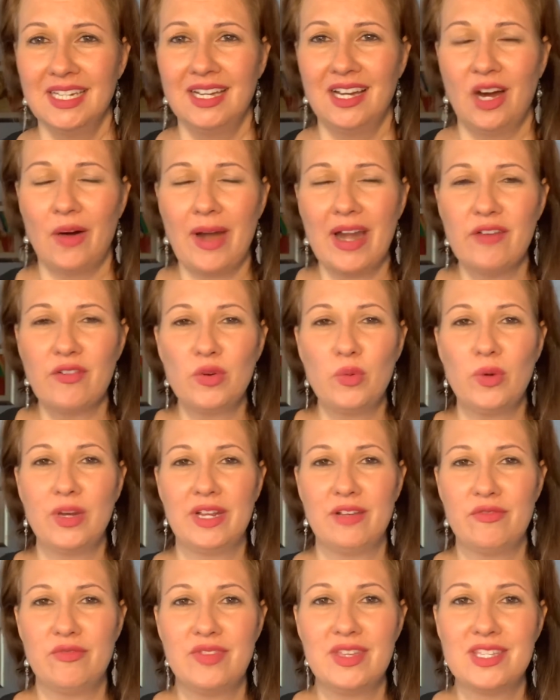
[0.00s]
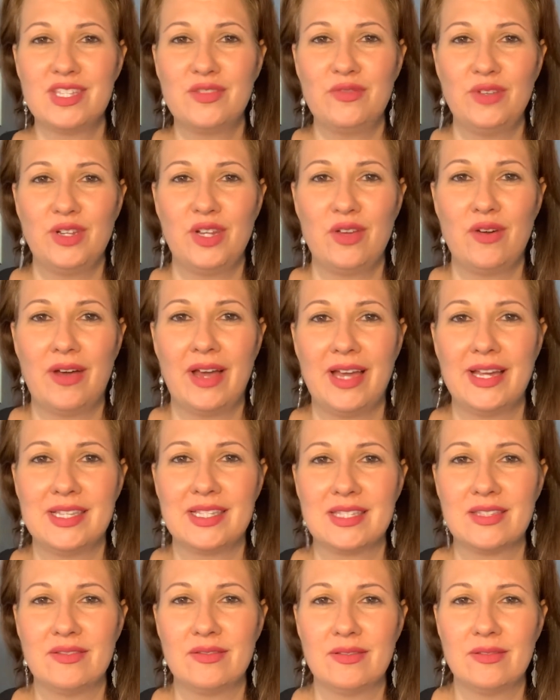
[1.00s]
All right, everyone, if this video
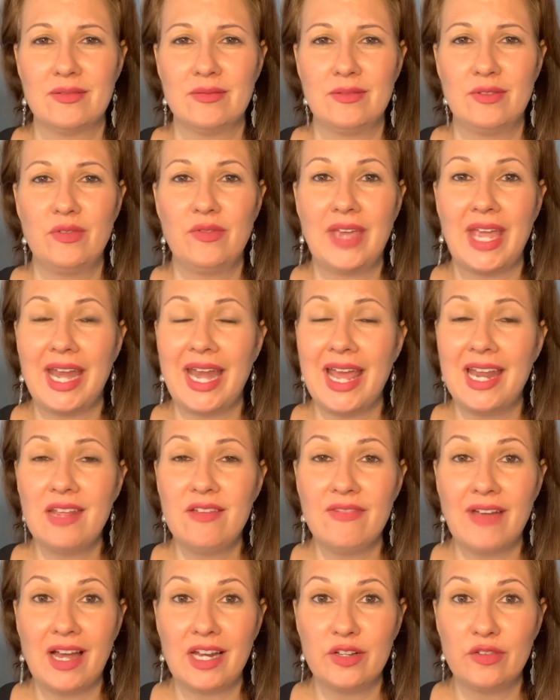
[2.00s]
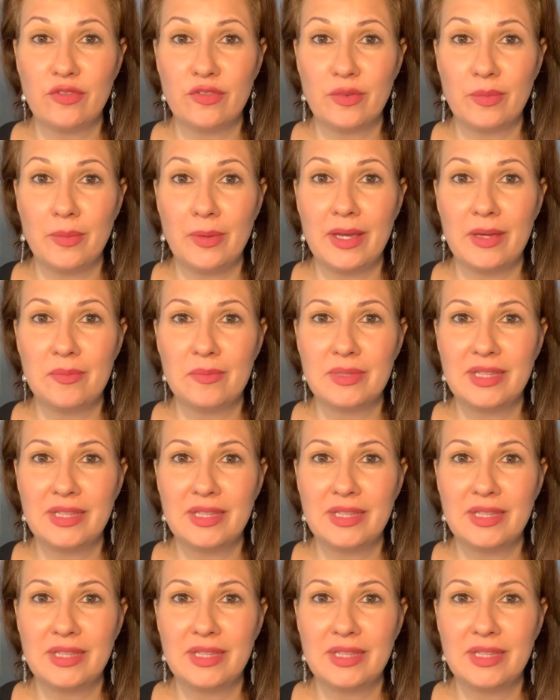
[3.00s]
you've gained any value from it,